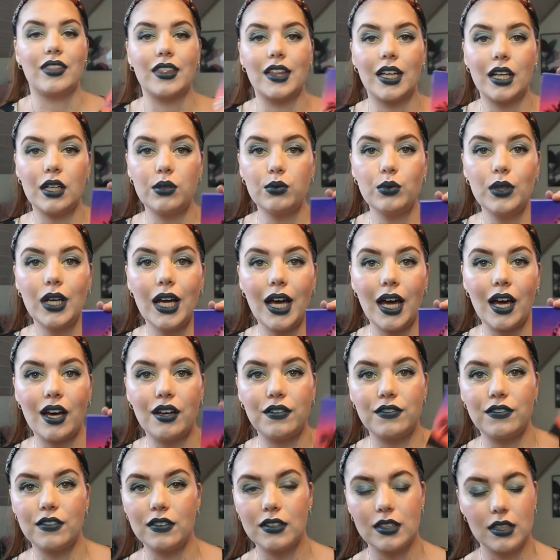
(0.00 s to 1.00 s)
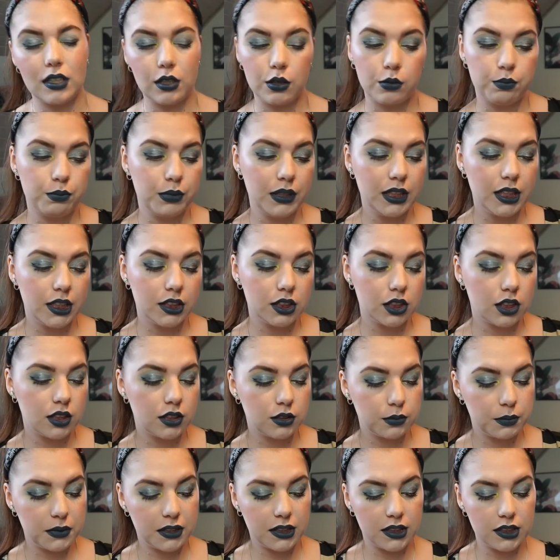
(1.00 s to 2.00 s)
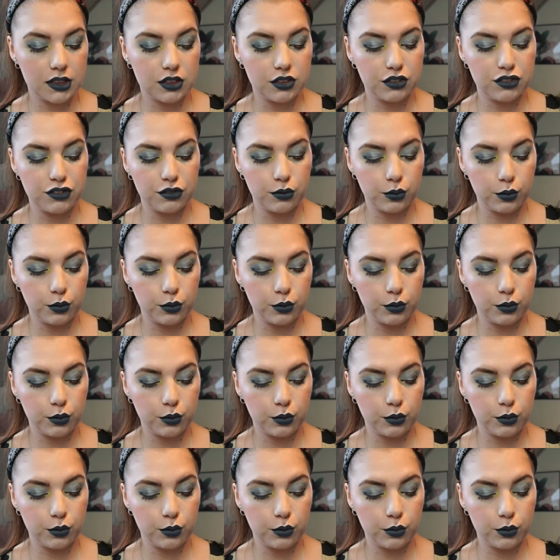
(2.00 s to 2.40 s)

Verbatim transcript: Then we have the BH Cosmetics